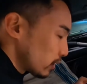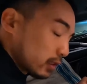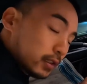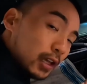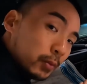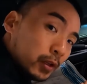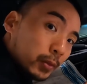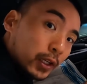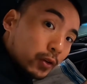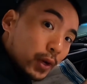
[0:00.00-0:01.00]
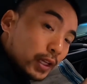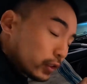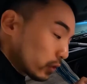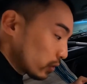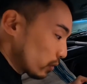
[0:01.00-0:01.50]
10mm
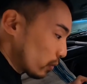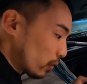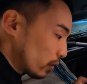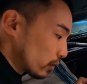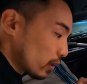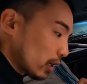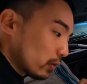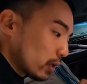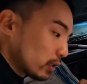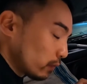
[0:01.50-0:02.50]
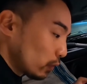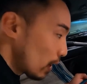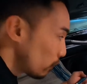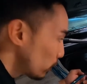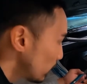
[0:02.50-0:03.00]
wrench or socket wrench if you
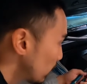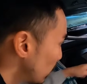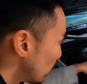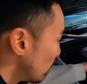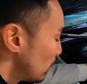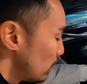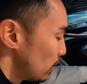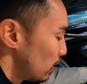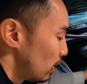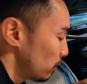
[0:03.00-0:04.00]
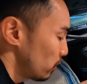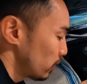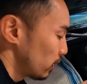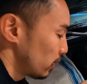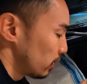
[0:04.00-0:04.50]
have one. I'm
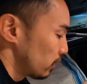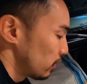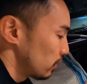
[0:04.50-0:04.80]
using a